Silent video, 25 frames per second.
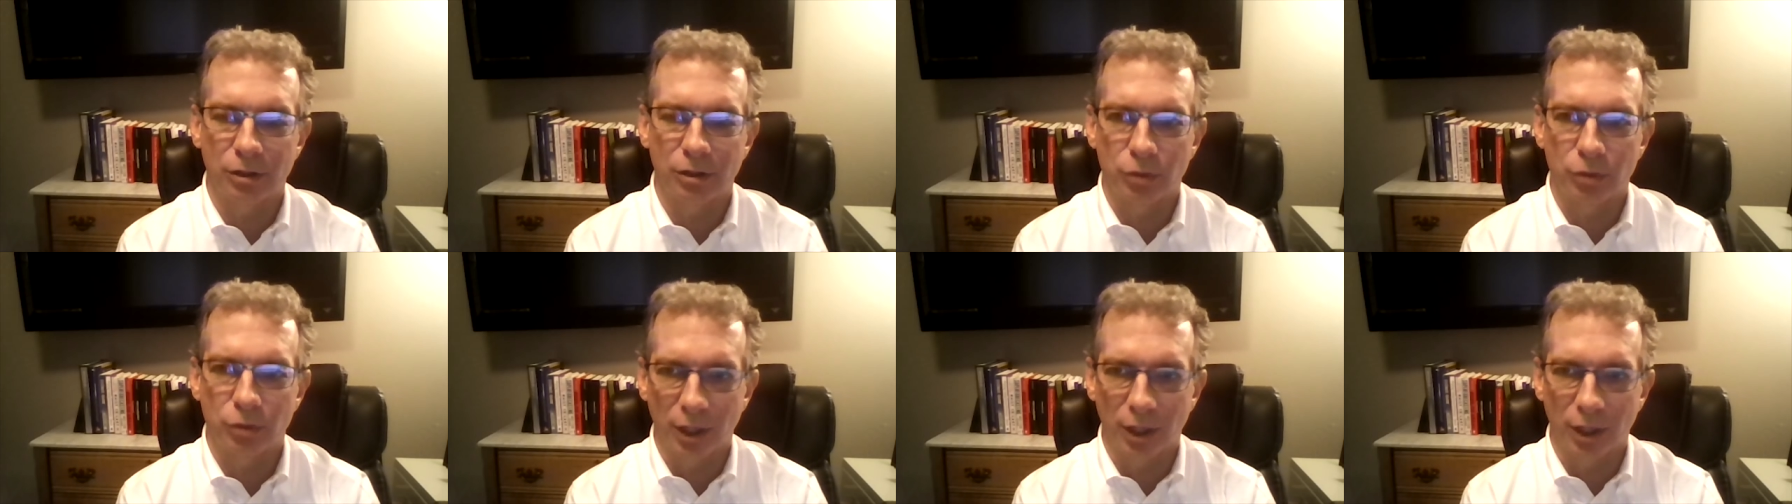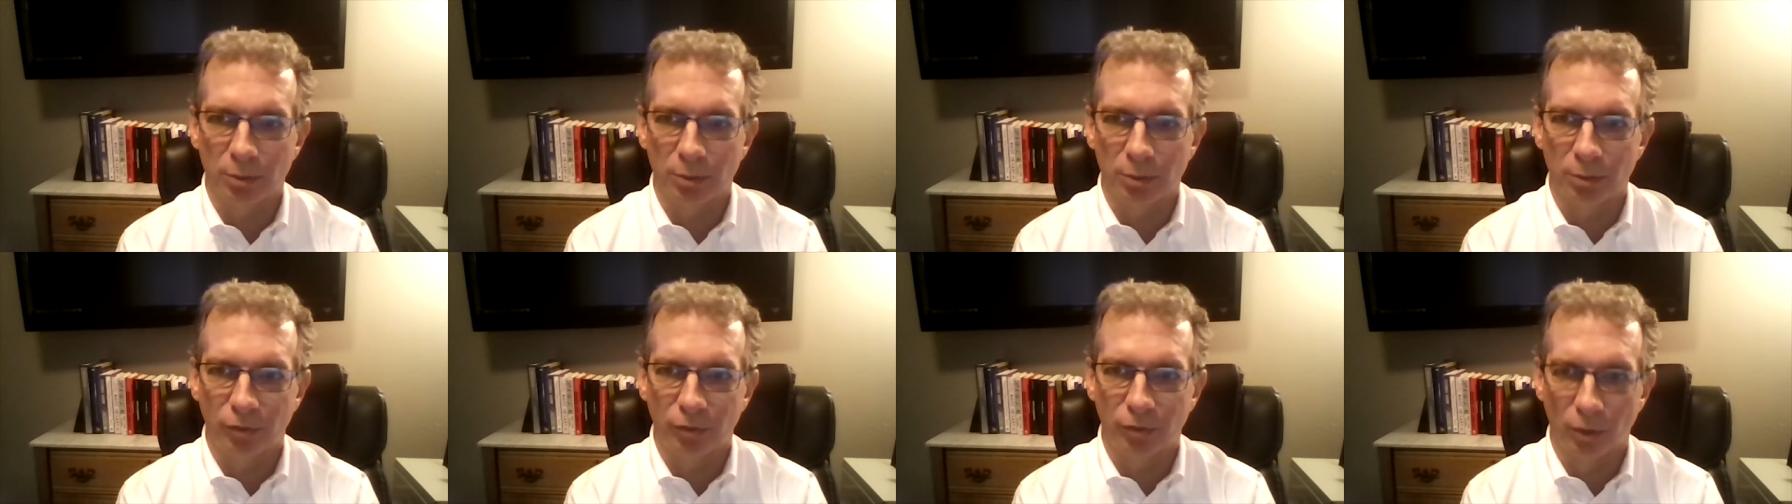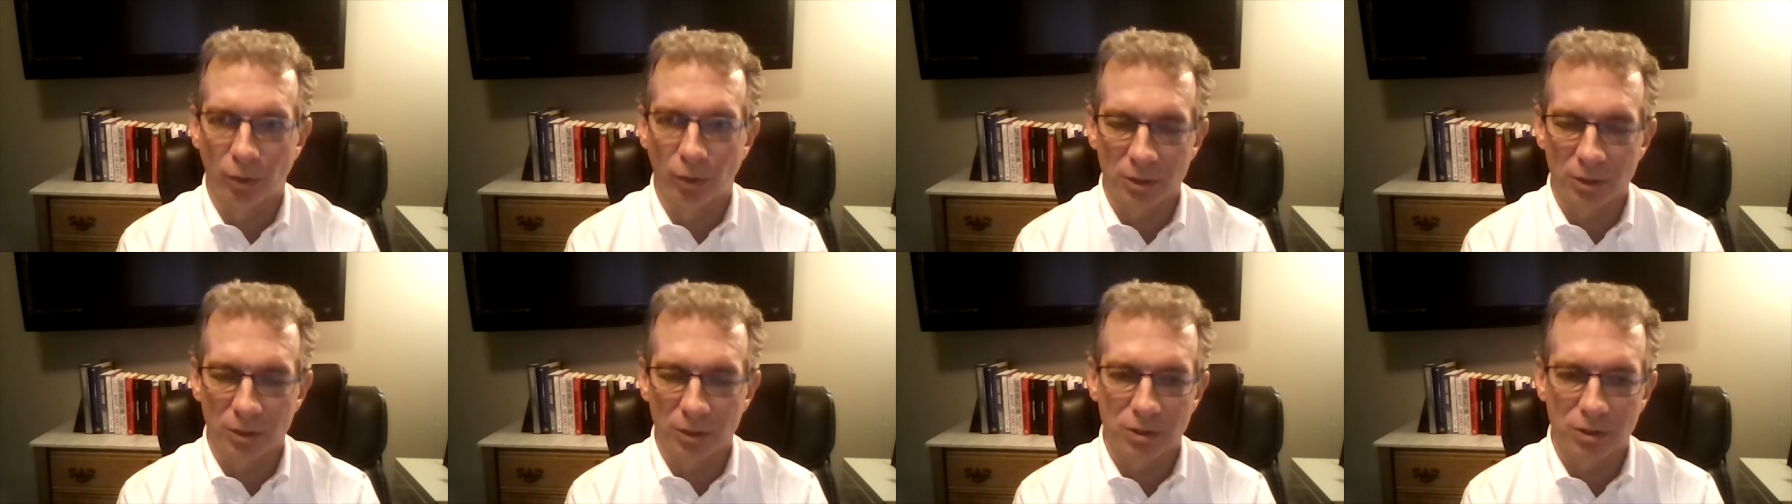trading
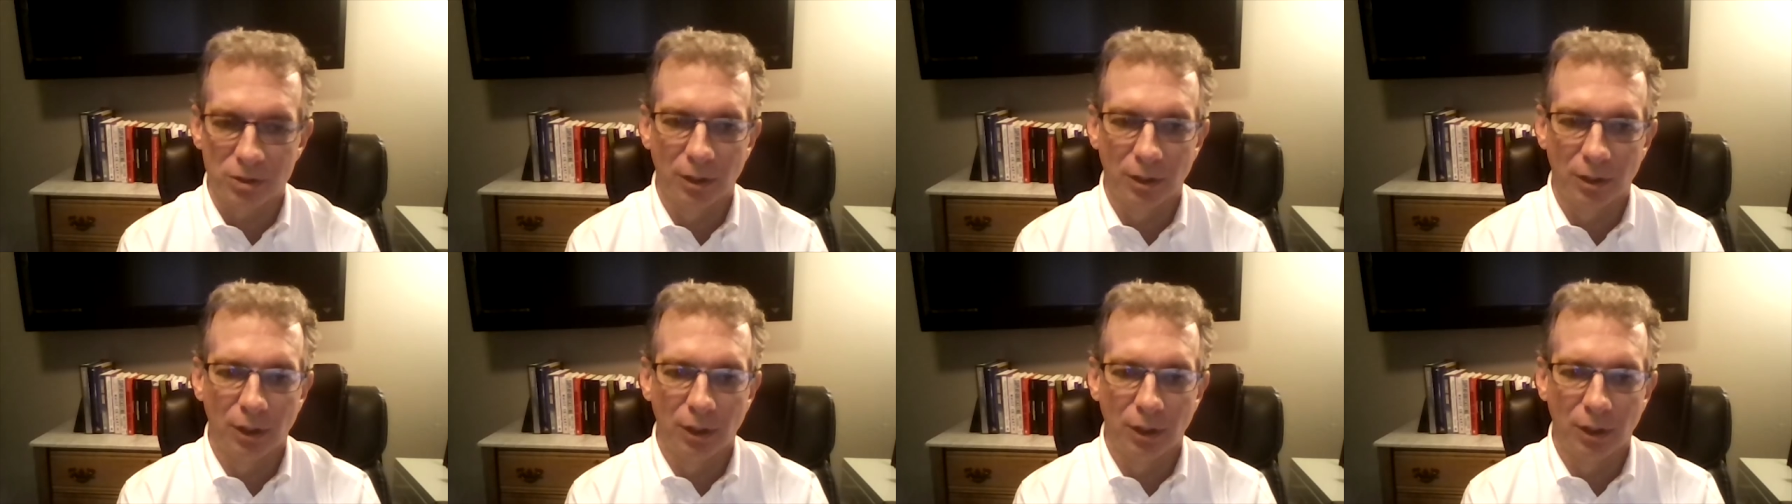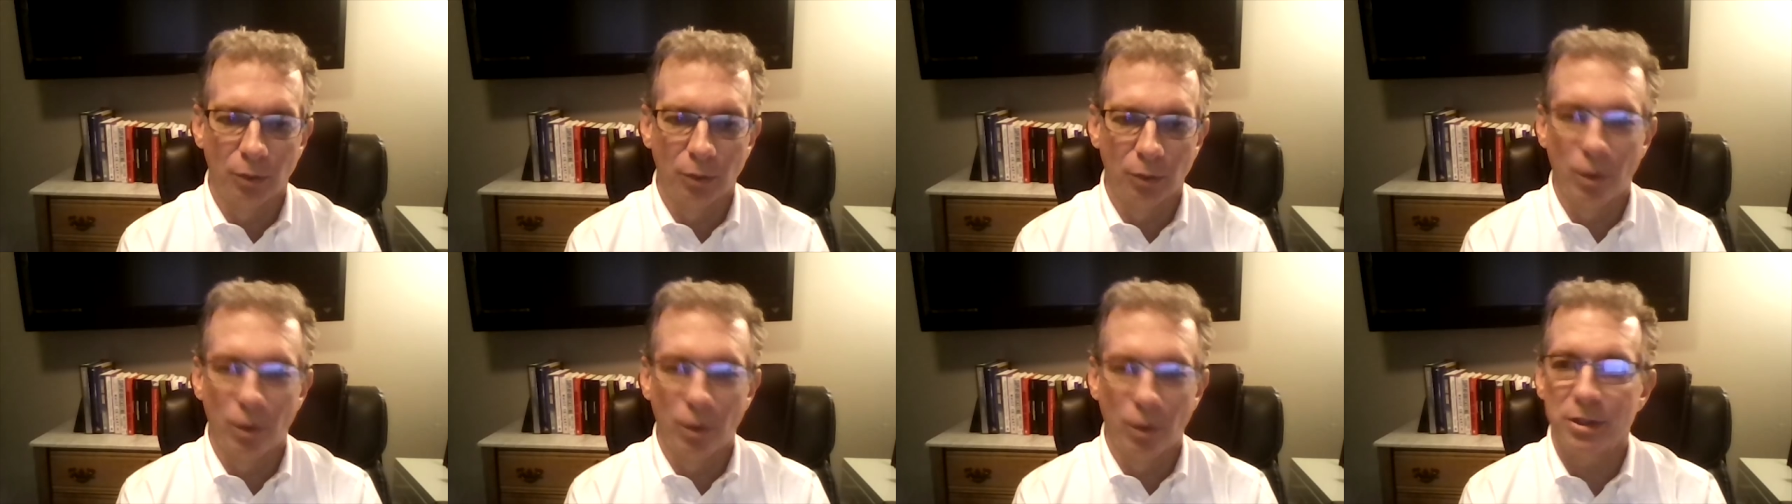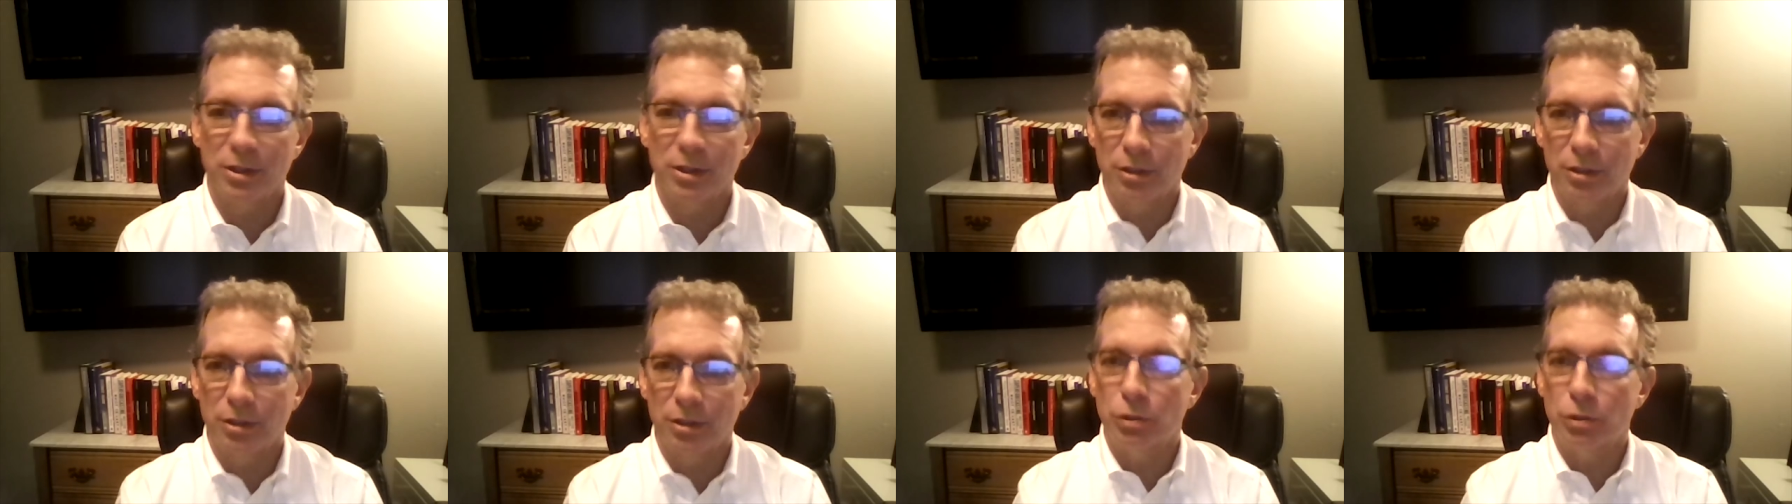performance. One is
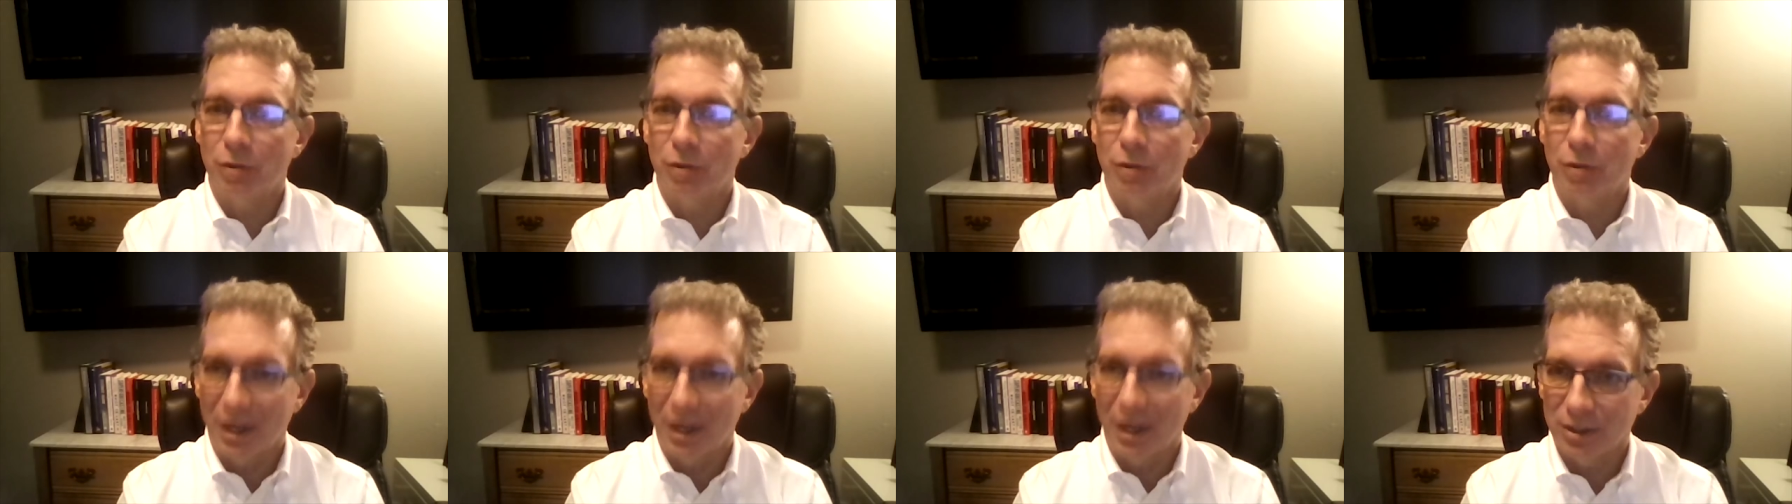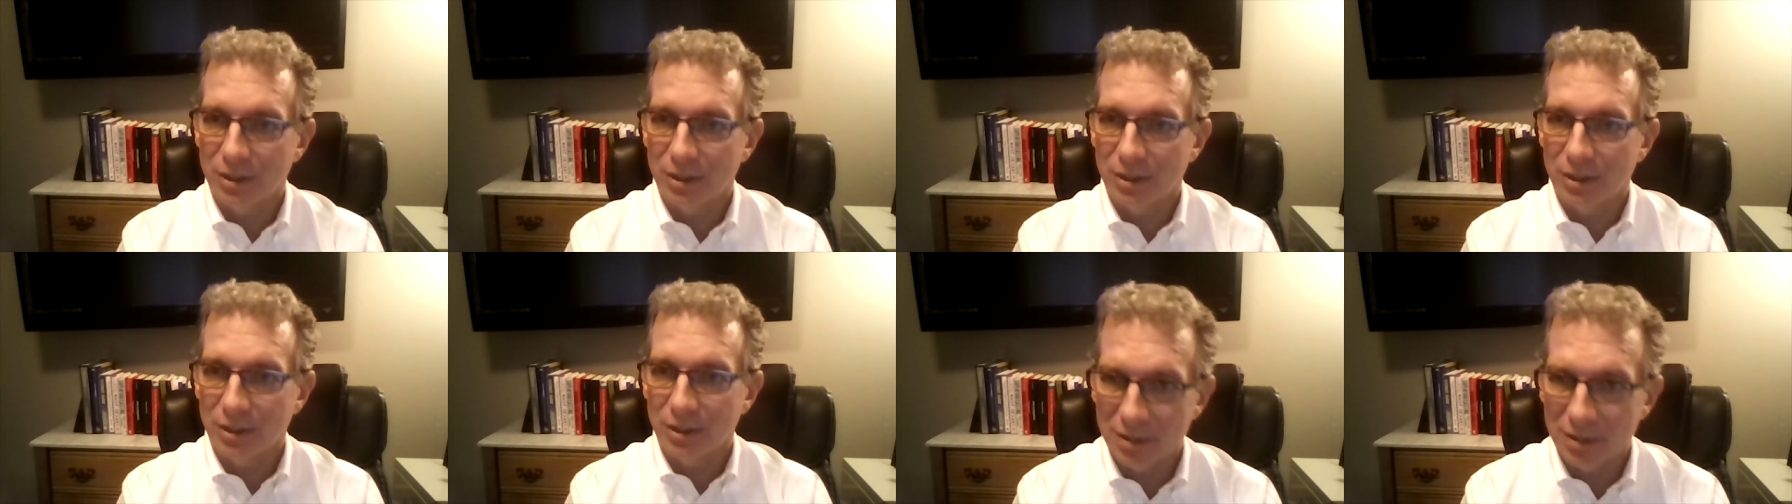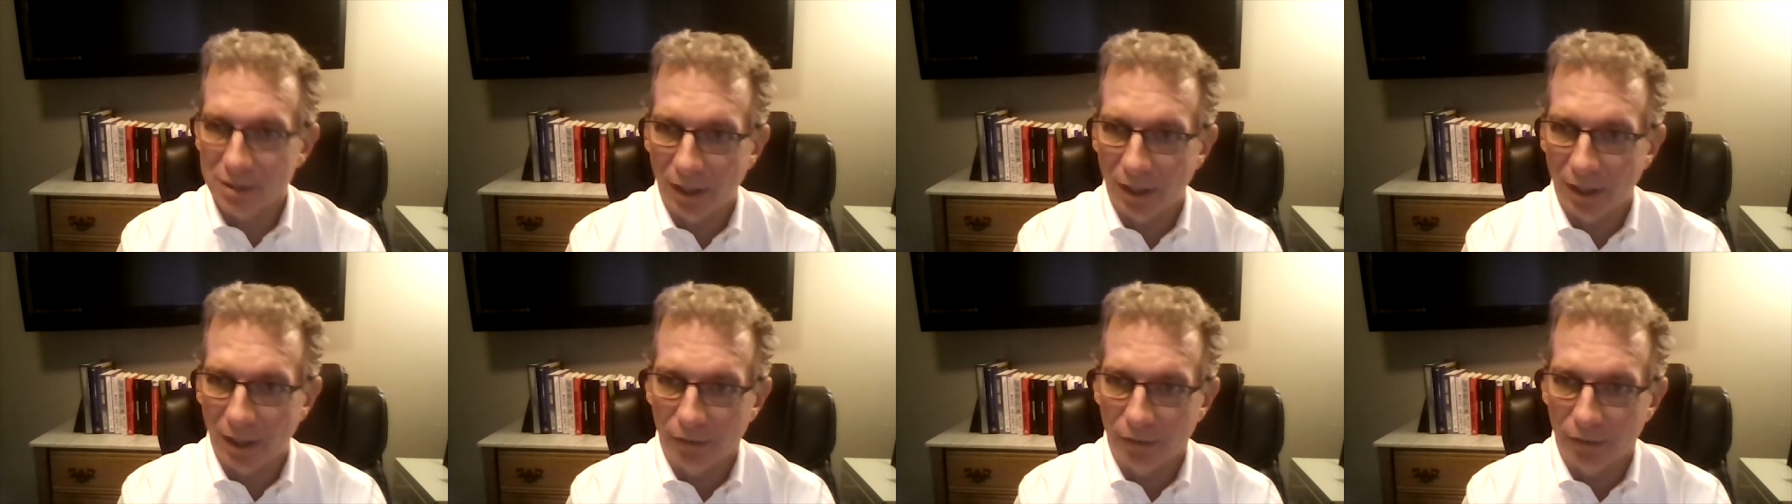the strategy
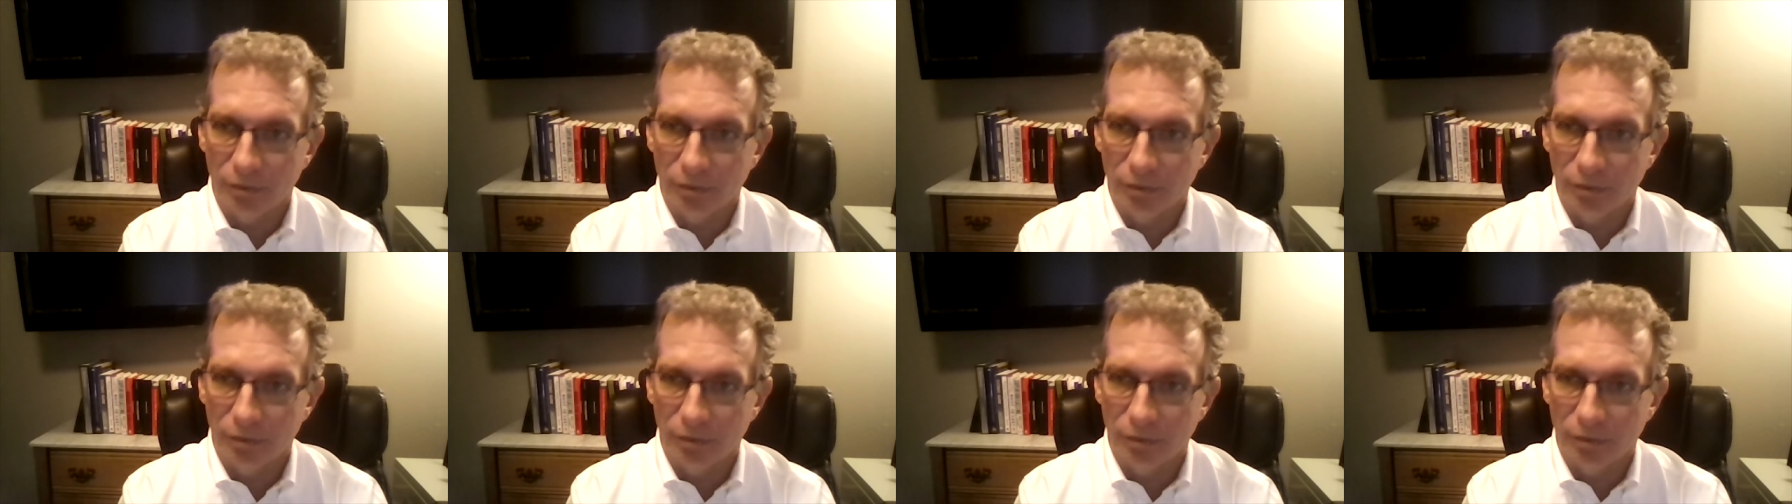itself.